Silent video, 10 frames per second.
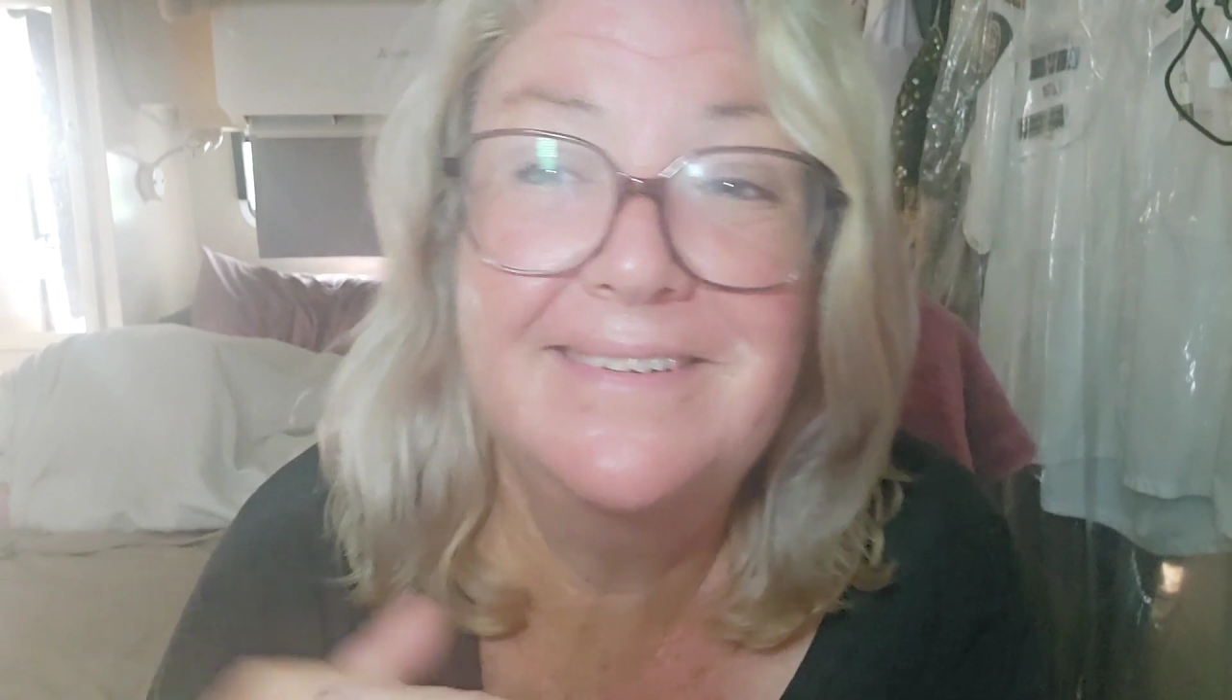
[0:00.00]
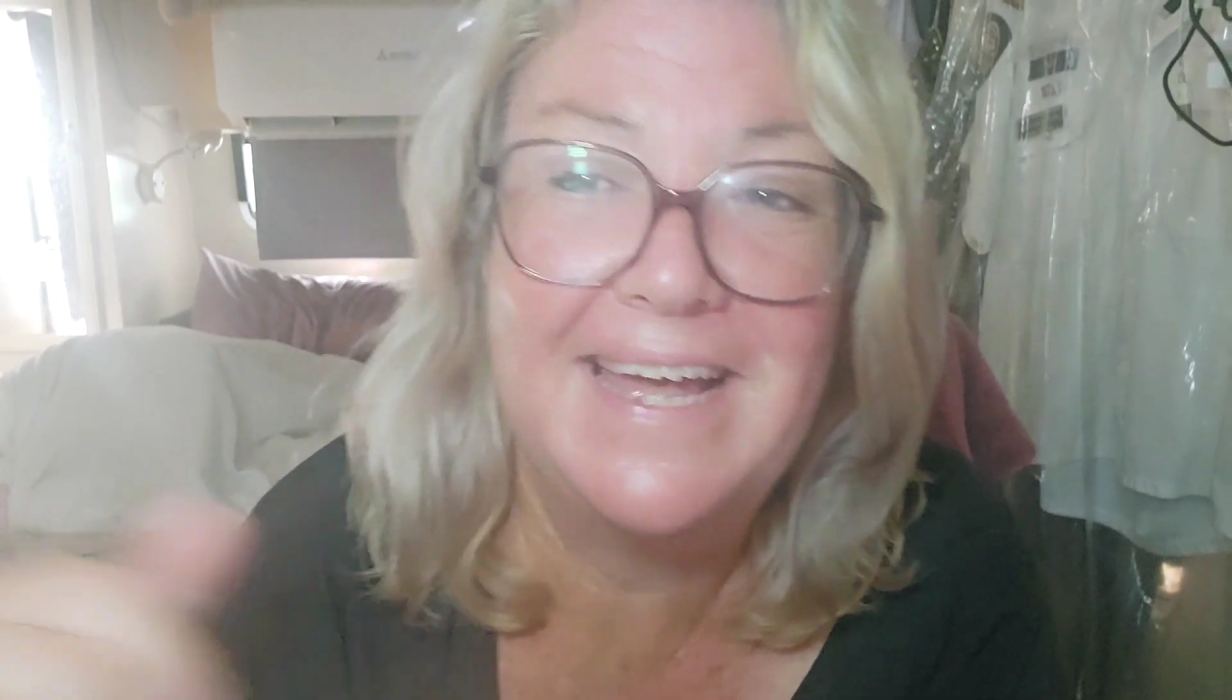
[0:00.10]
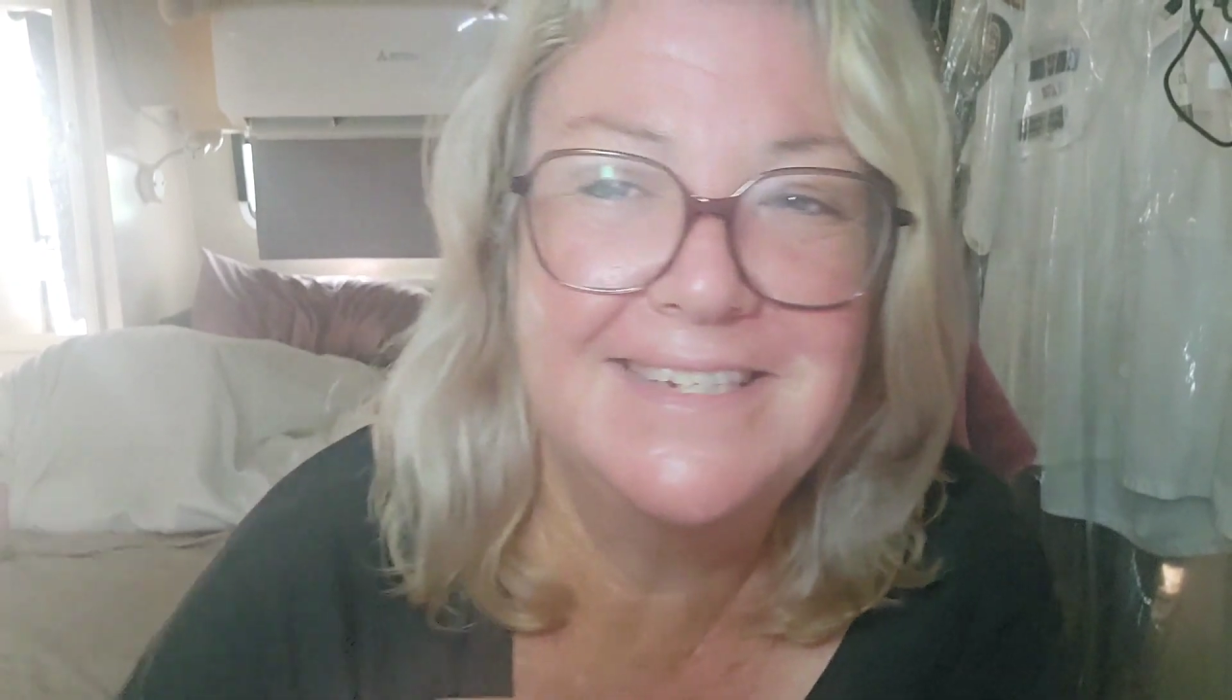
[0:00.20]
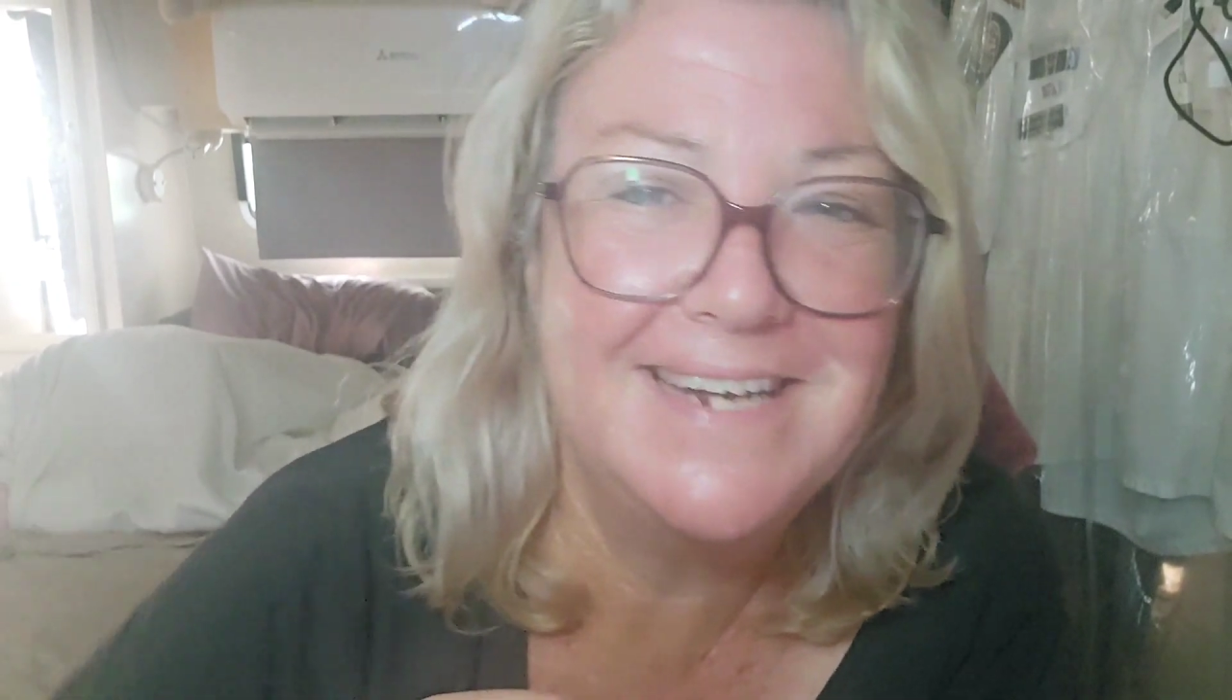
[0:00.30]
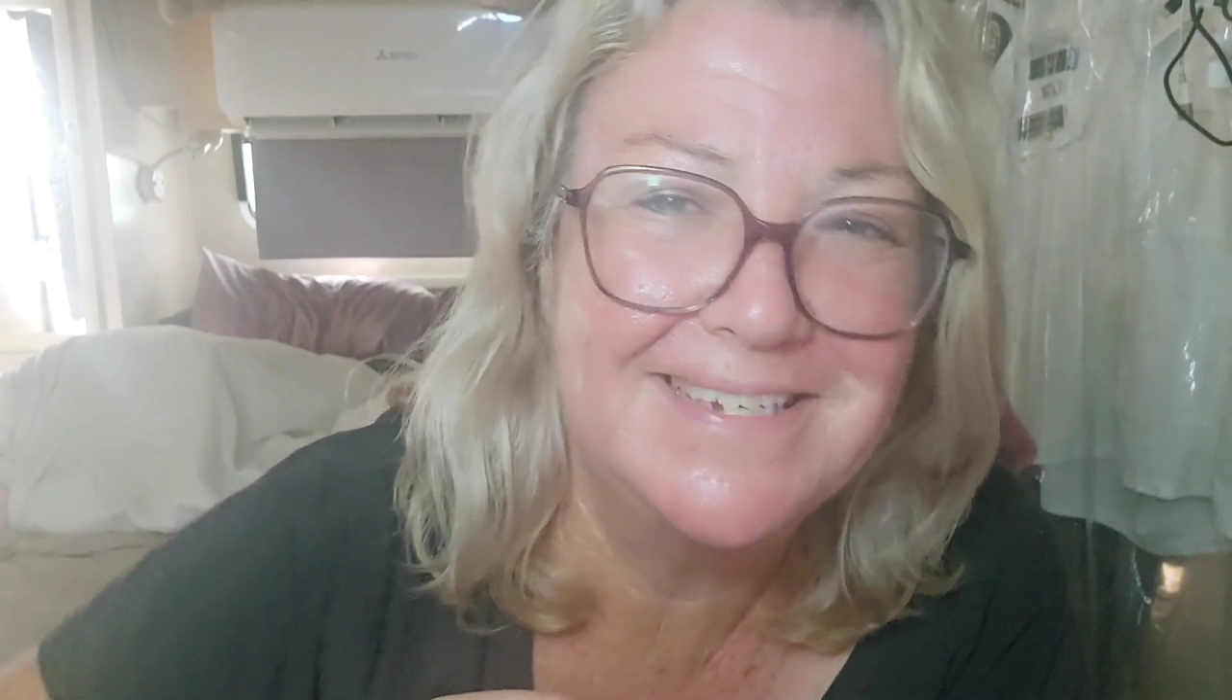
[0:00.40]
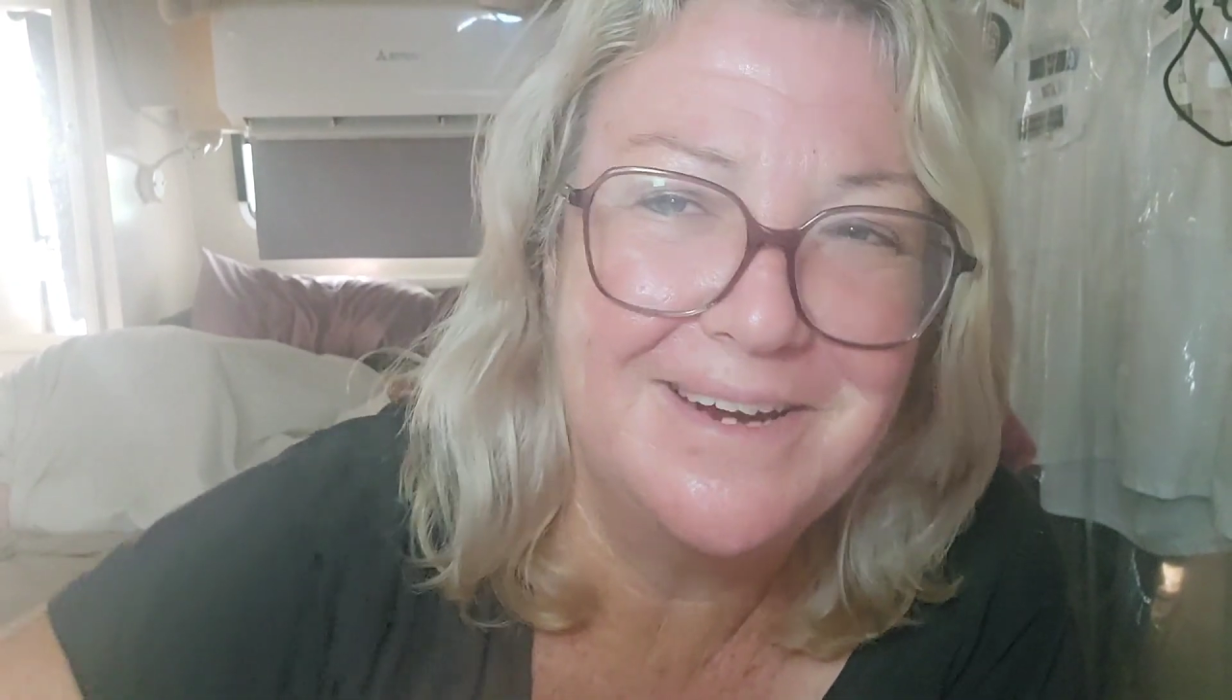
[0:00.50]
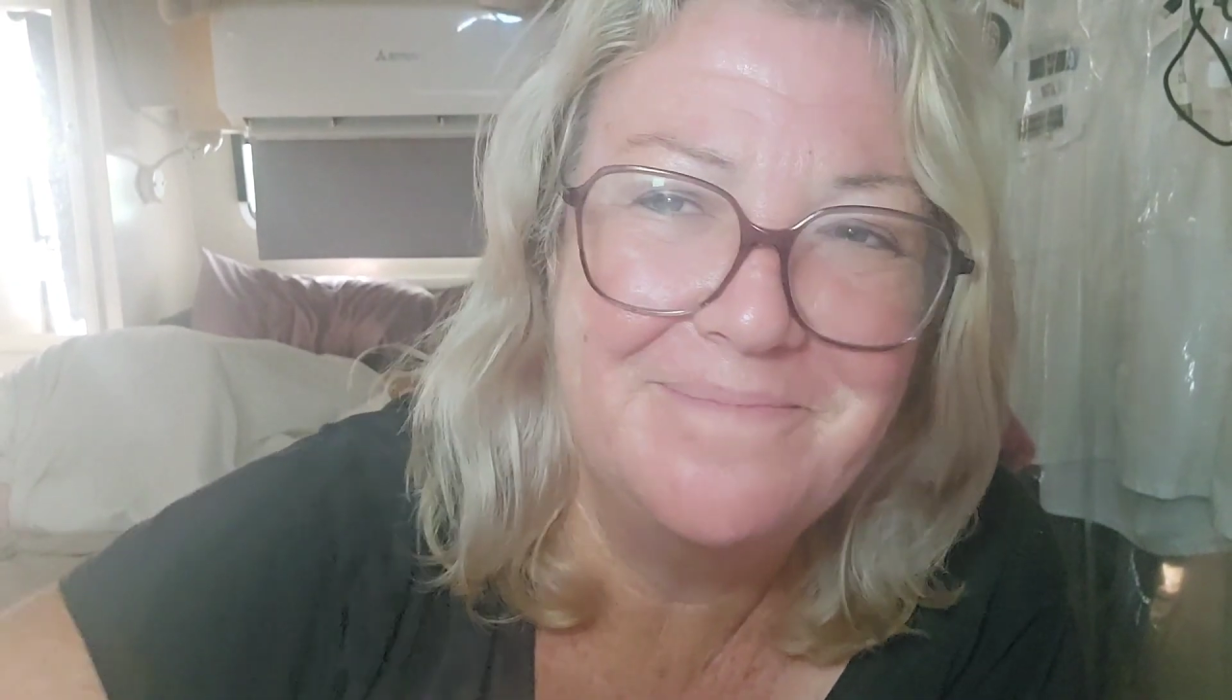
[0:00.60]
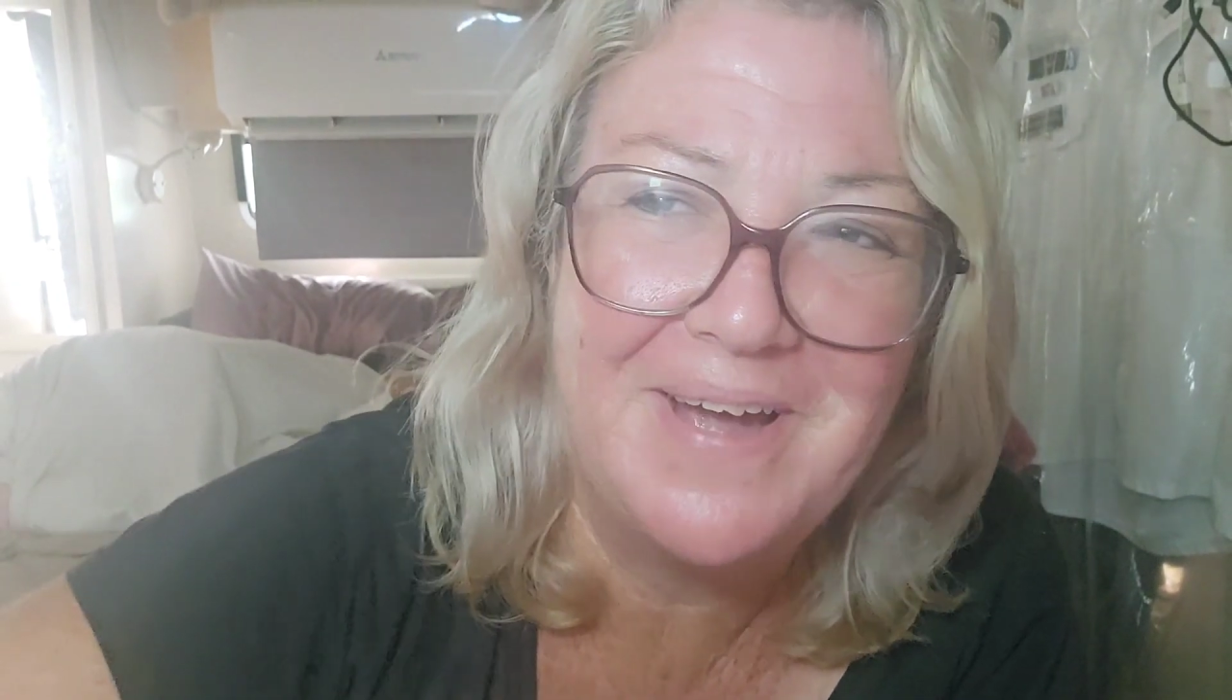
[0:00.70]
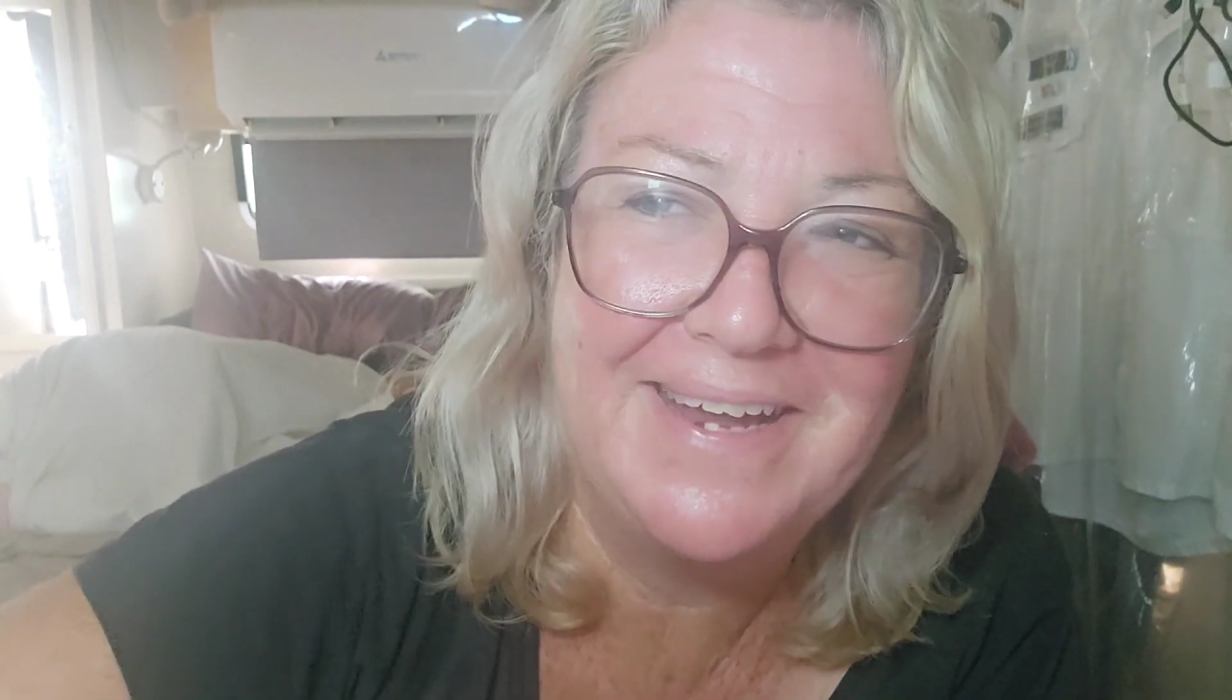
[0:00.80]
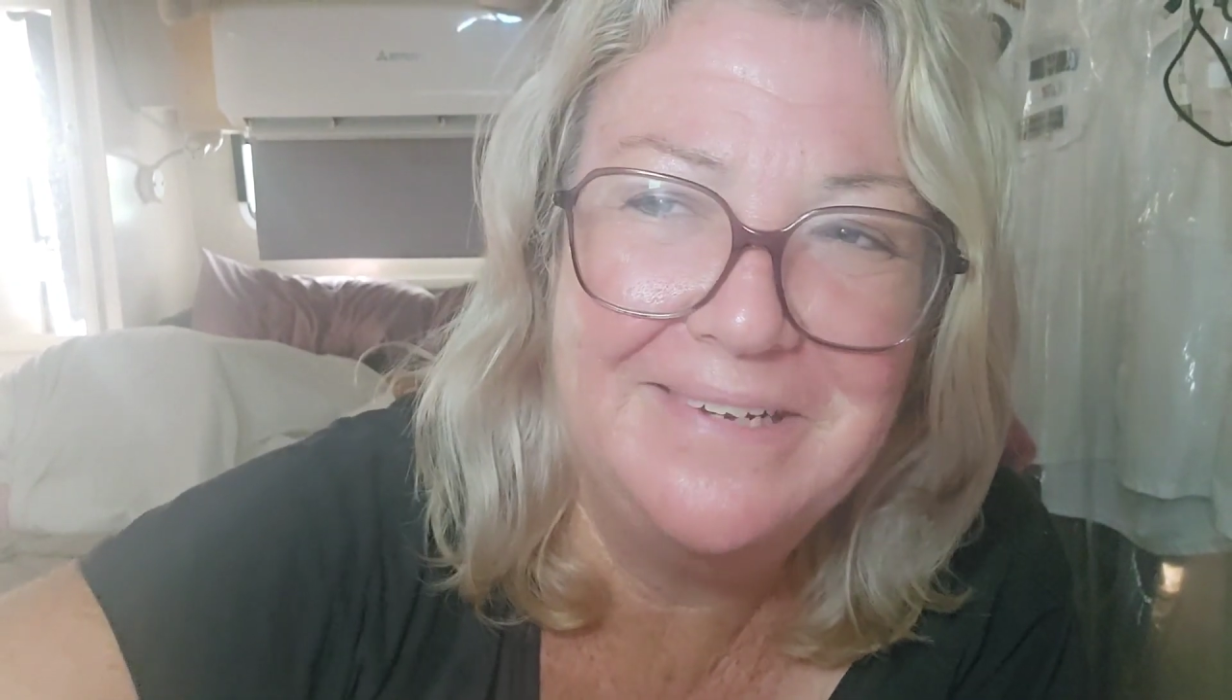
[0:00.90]
Catch you next time.
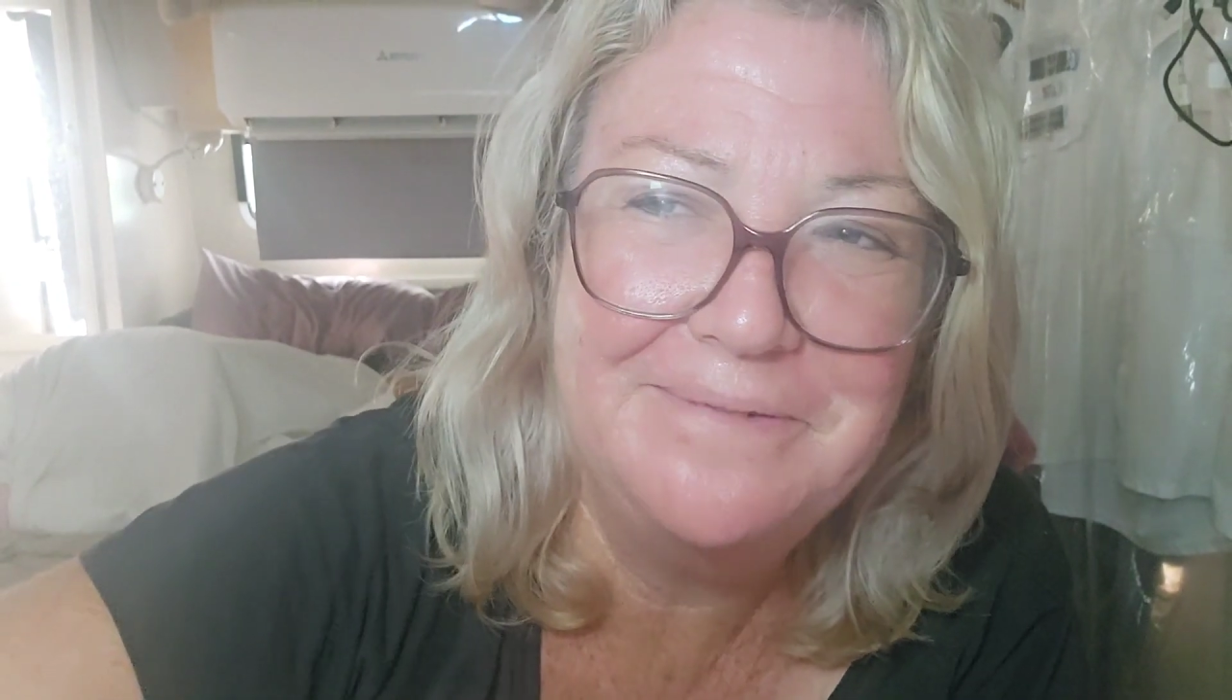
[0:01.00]
Bye.